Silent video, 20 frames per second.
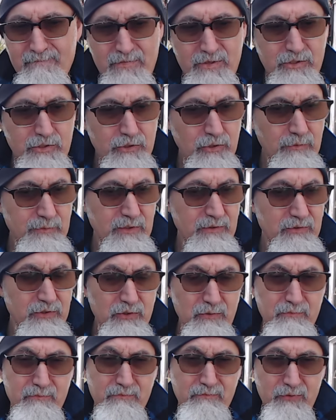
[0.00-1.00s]
You show me,
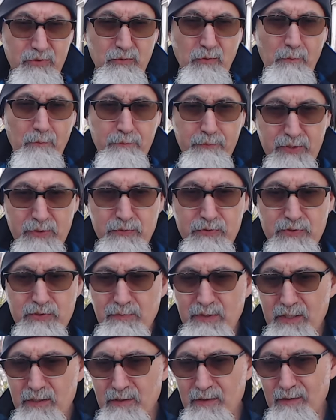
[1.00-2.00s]
you you abuse
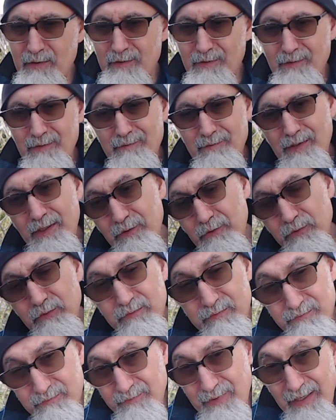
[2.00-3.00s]
me. I don't
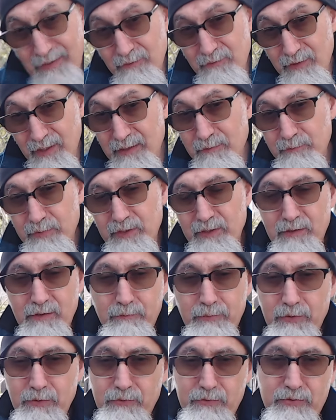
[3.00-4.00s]
I don't like being
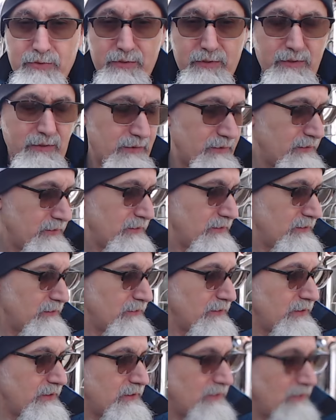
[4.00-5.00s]
abused,
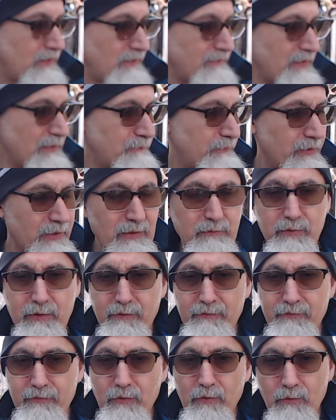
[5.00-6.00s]
right? I might put up with
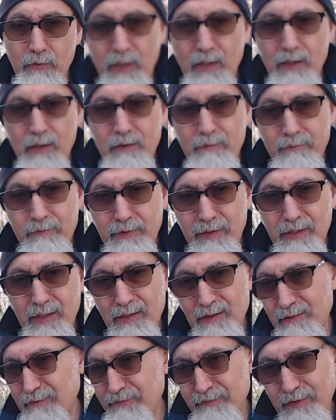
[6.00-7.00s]
it for a while, but
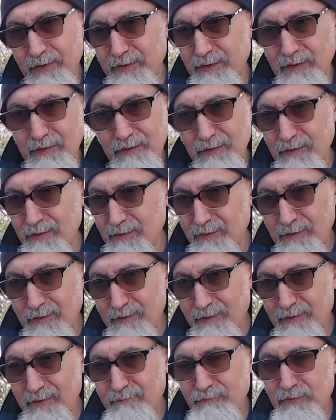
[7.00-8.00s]
I'll fucking,
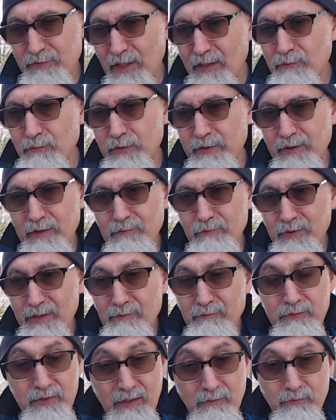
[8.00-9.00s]
I'm done with it. When
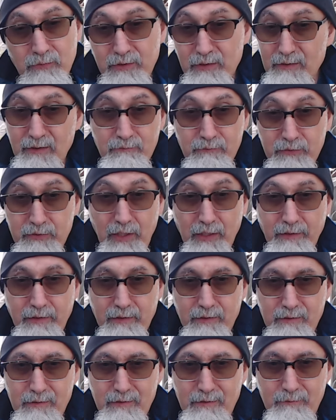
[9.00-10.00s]
I'm done with it, I'm done
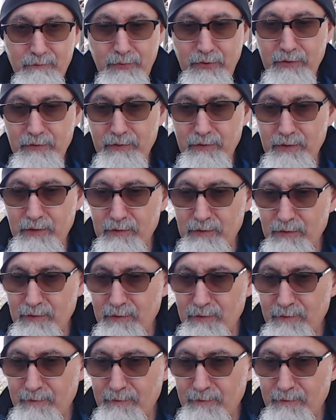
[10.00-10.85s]
criteria.